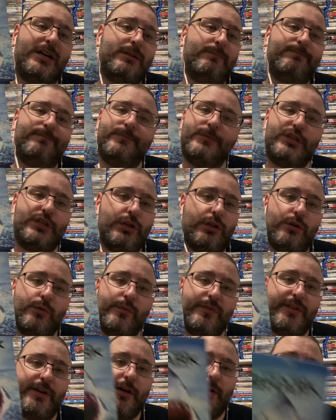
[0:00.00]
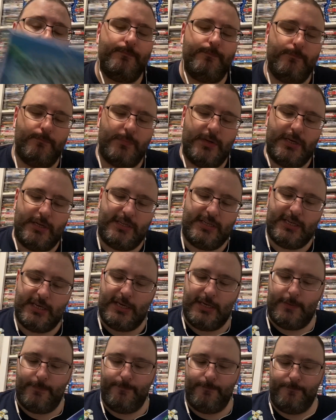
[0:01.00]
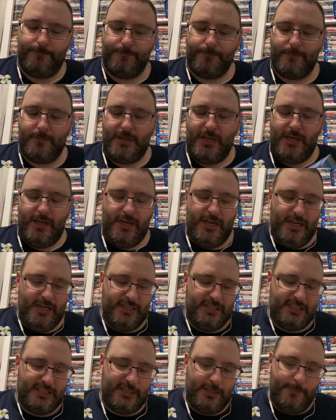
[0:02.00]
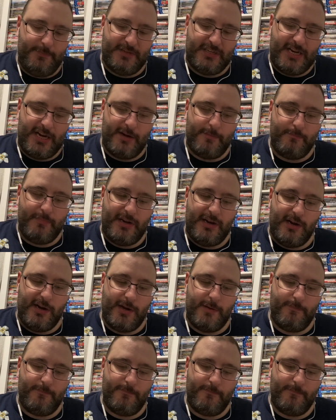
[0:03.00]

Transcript: it's the only one there. But slip is kind of beat up